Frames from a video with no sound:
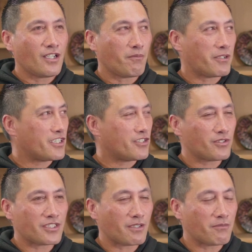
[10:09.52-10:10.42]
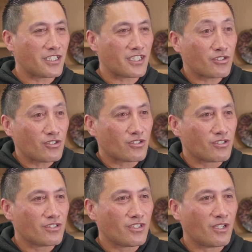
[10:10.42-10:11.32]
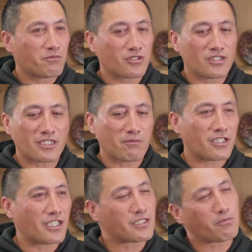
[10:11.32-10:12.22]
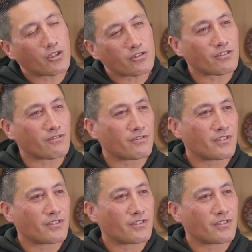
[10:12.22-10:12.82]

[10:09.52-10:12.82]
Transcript: I'm actually doing something that's good. I'm doing something that's positive.